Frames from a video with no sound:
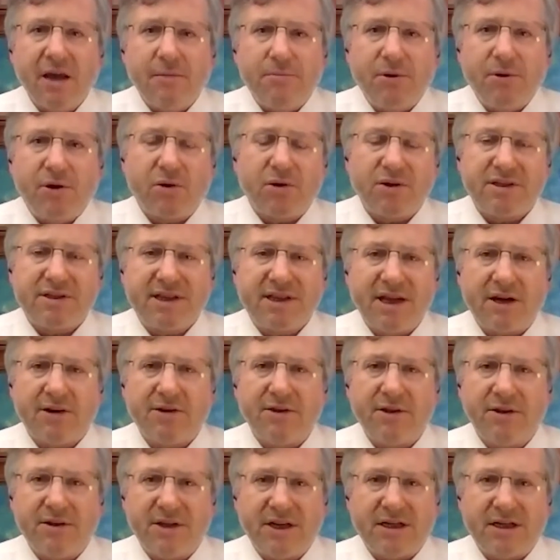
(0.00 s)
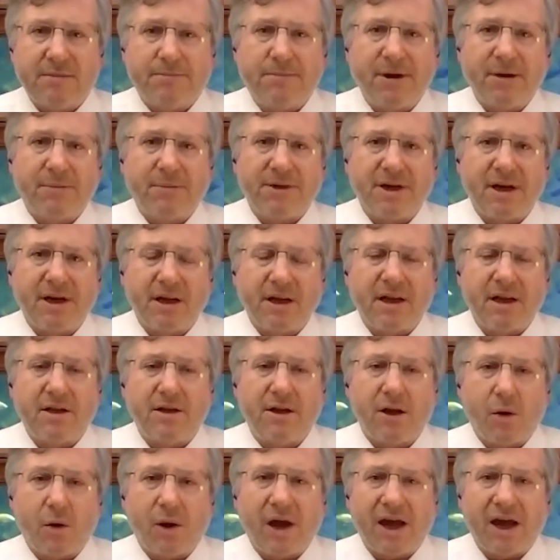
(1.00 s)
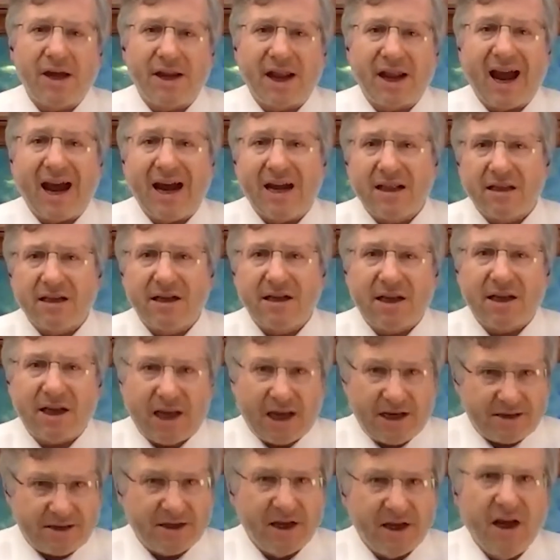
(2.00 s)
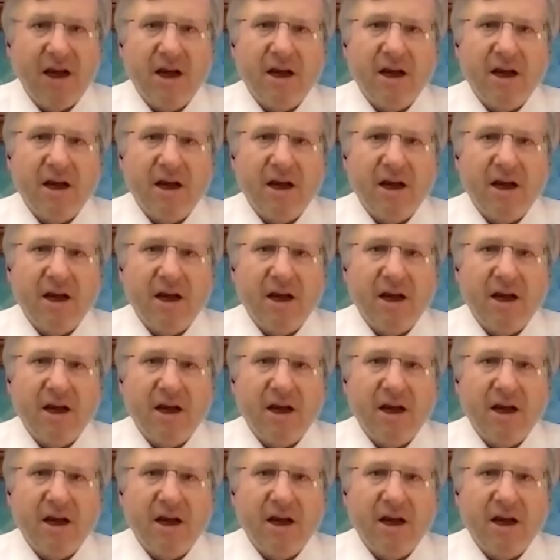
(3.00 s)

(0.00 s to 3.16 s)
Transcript: because there you need to be able to know how to allocate